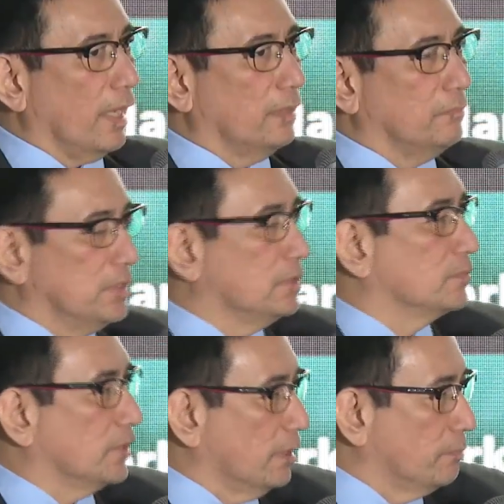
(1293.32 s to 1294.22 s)
and
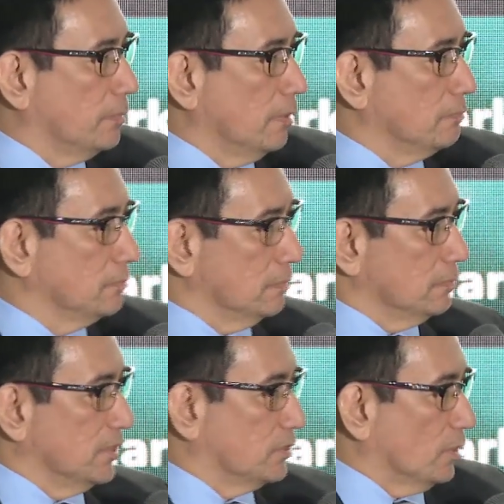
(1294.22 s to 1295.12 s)
medium-term
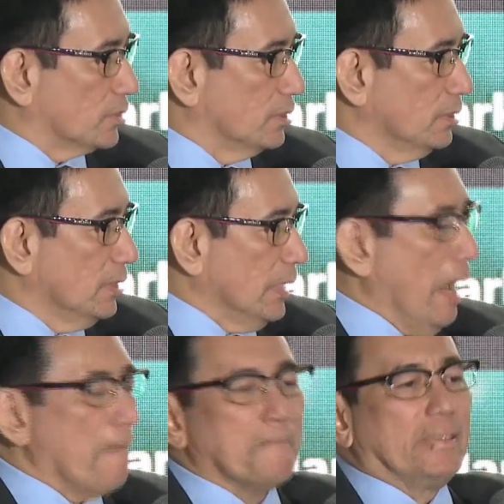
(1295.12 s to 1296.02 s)
results.
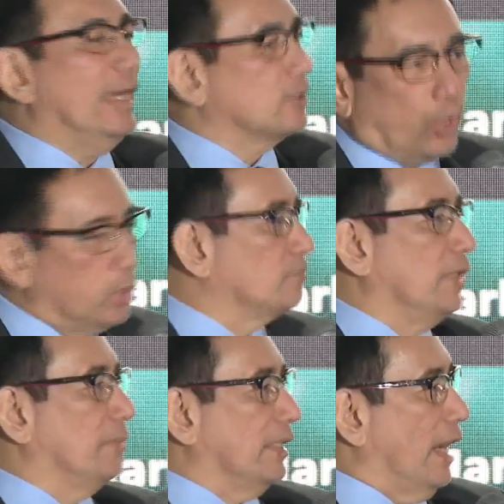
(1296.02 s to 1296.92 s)
Not all of
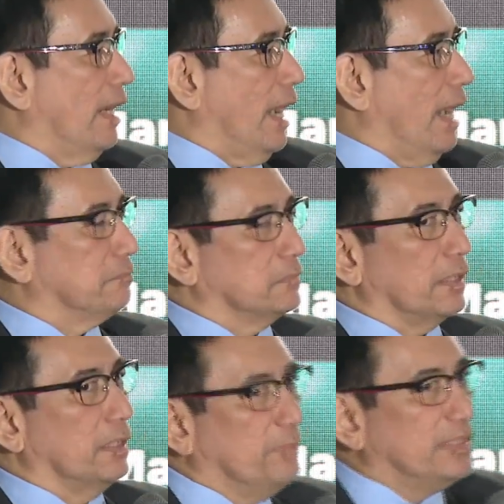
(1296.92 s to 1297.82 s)
them are
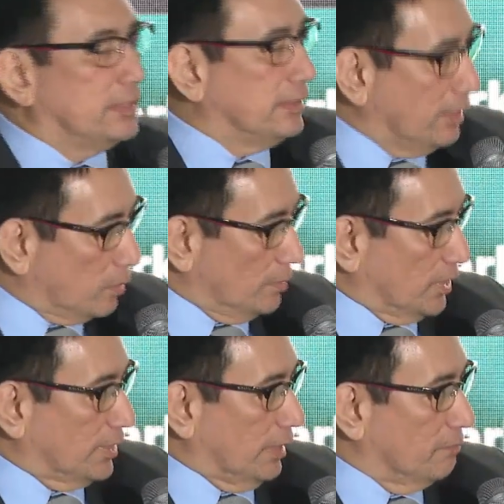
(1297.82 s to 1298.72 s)
immediately
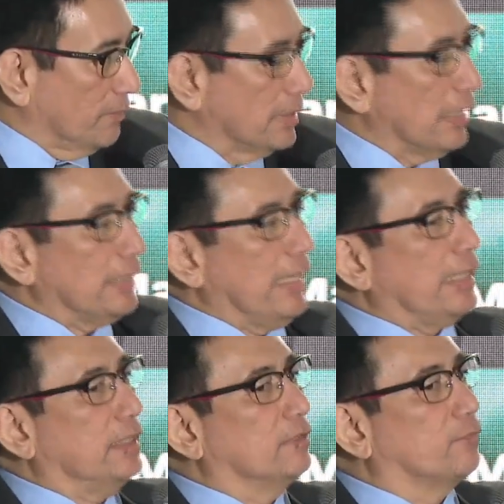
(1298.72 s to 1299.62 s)
commercial.
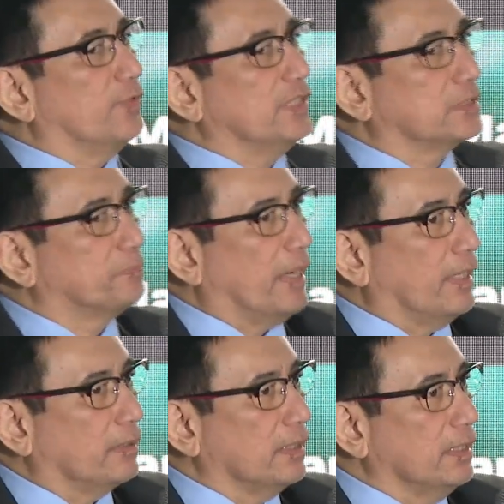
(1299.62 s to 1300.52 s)
Like in the first
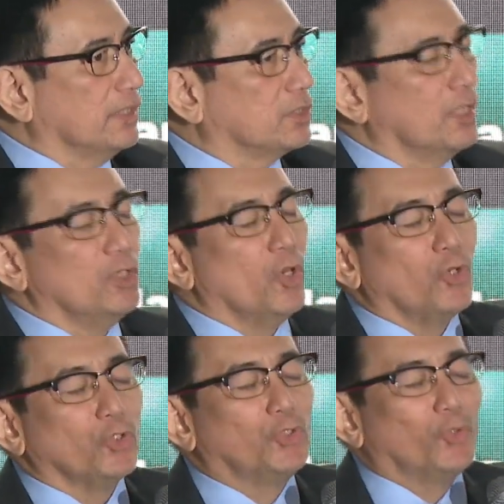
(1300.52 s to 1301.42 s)
part is
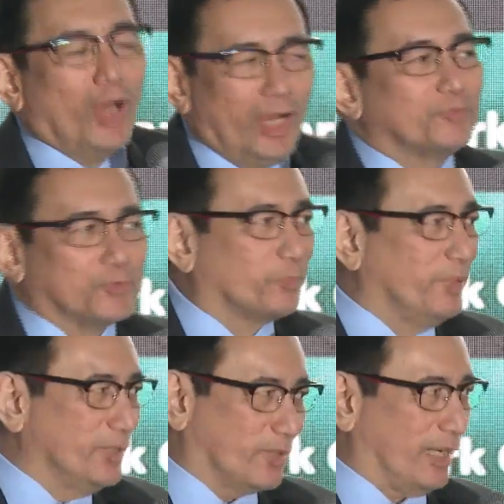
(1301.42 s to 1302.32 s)
you have to
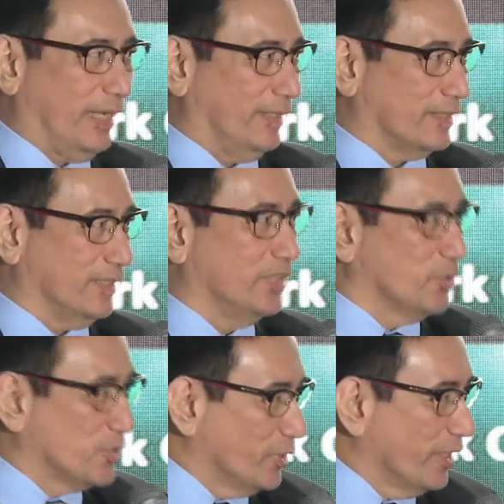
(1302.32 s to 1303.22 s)
bring your clients in
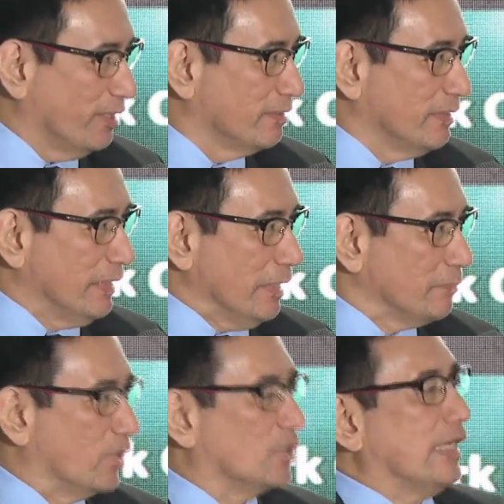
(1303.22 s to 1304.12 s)
your journey.
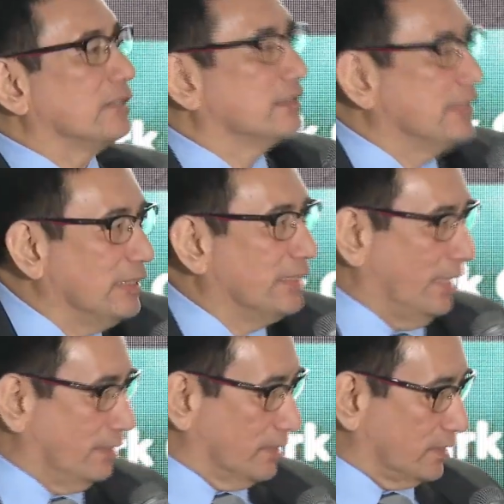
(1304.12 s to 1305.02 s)
Because until they
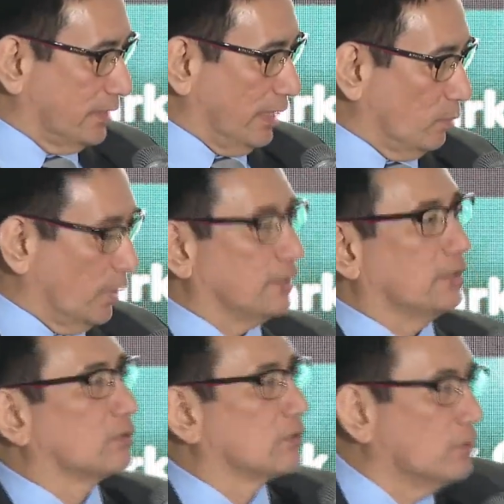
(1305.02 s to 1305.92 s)
understand what
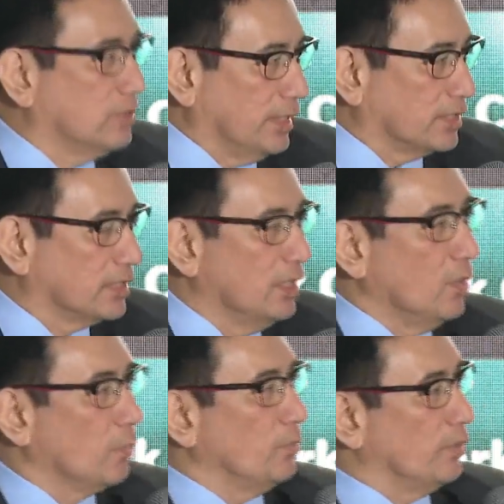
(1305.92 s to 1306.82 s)
their role is,
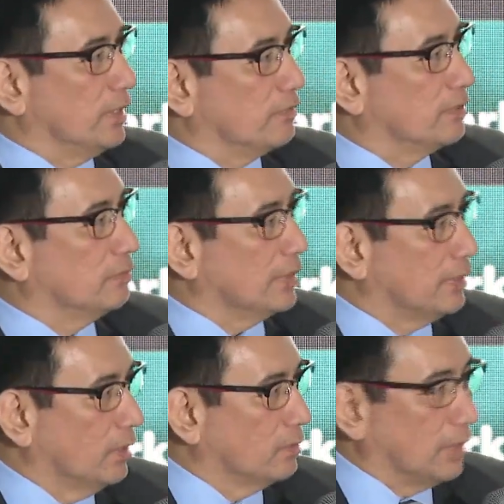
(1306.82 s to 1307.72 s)
when we give them a
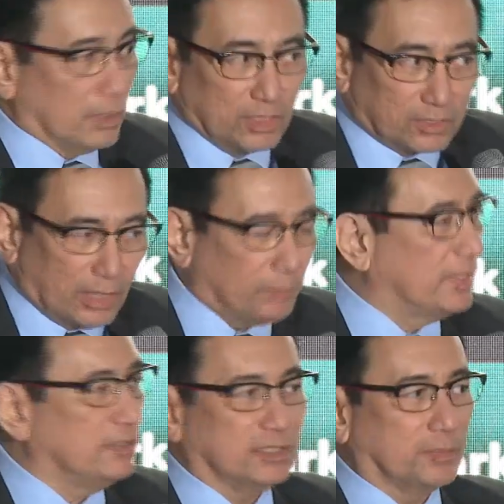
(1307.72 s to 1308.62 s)
loan, this time
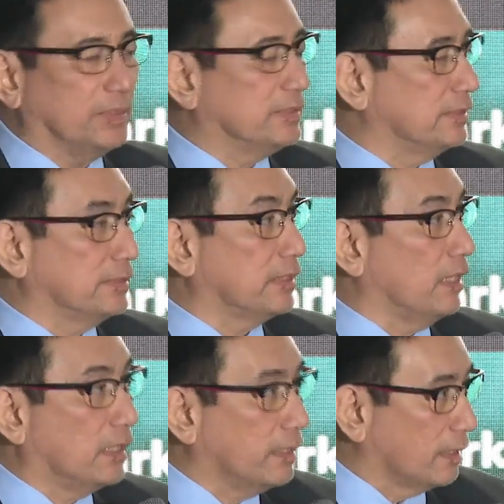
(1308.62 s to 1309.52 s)
the discipline is a little
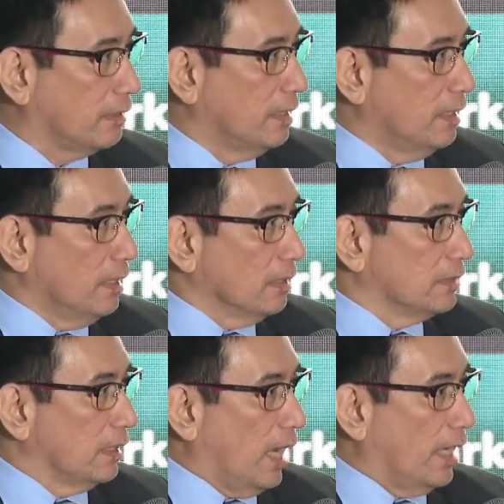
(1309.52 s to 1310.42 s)
harder.
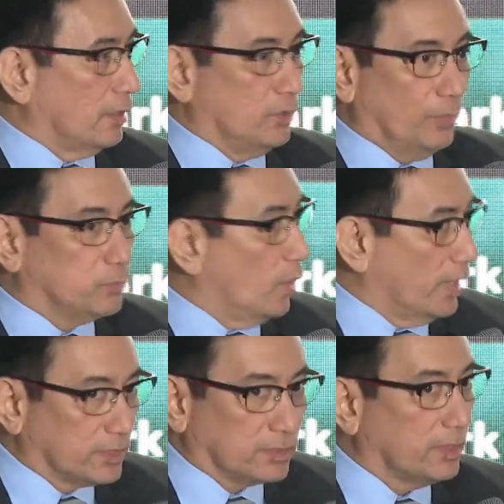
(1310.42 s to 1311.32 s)
You have to
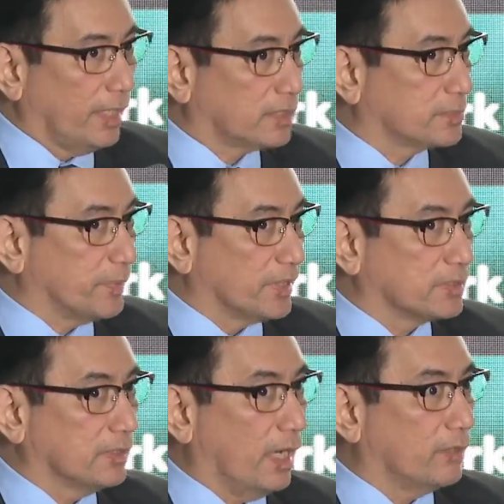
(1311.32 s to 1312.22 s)
hire certain experts.
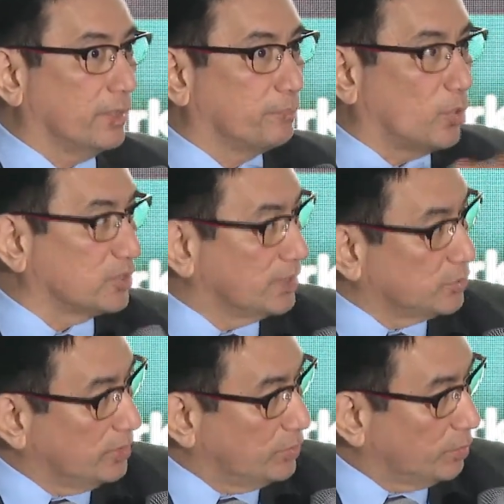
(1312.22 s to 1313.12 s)
There are reports that
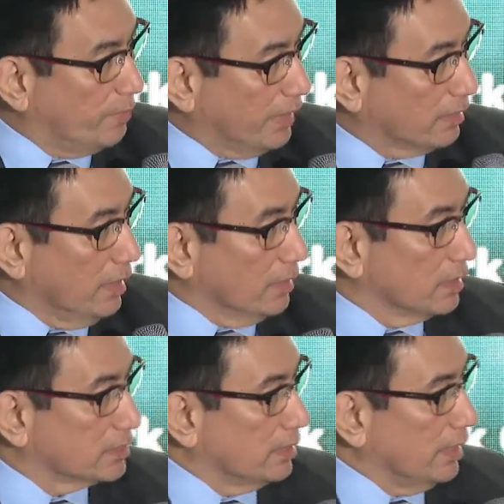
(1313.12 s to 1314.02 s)
you need to make.
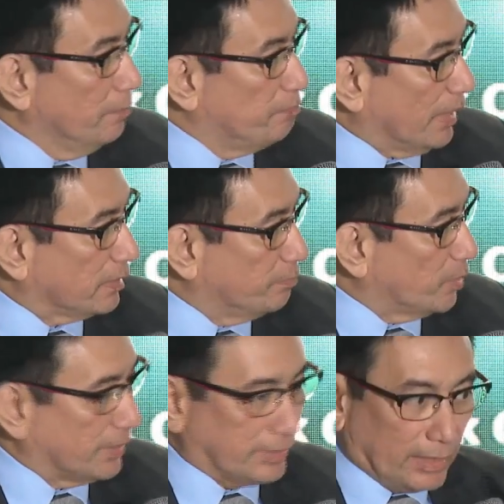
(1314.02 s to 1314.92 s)
There's an impact
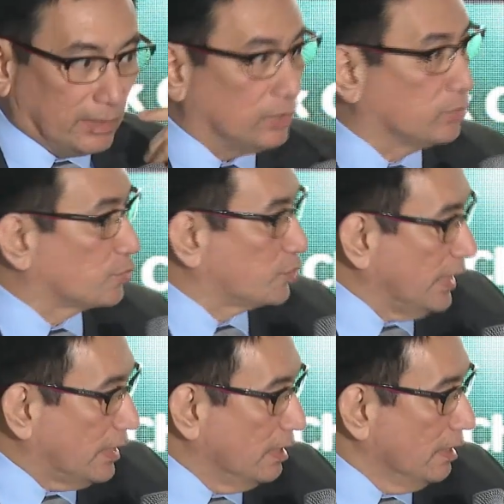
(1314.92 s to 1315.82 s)
report that I need to
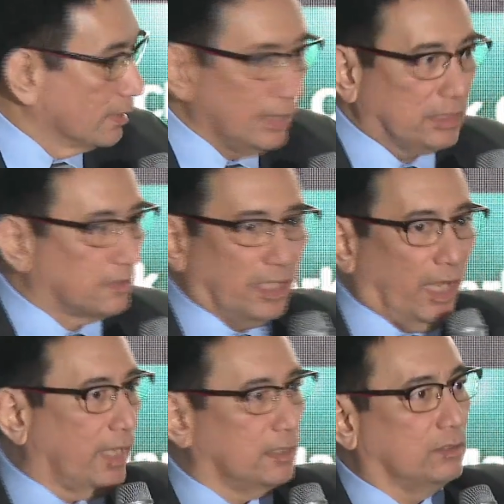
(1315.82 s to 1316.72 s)
see, not at
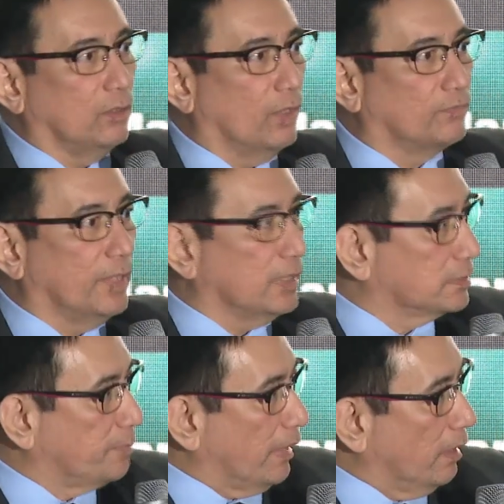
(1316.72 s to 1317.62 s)
the end of the
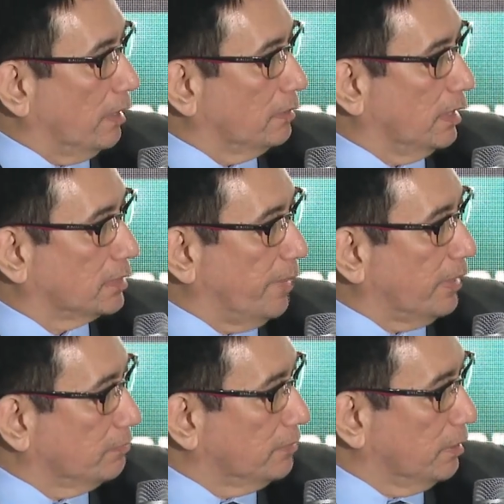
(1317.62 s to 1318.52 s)

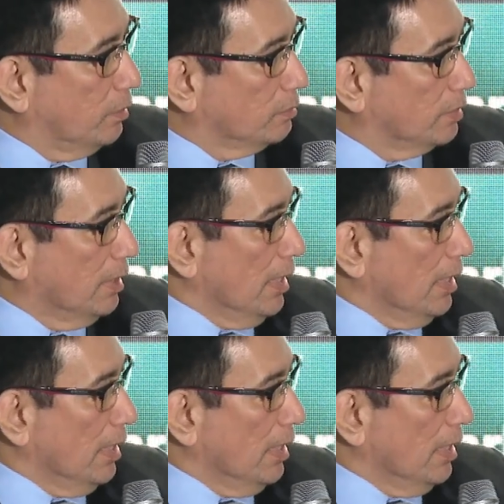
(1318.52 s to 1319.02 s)
expiry of the loan,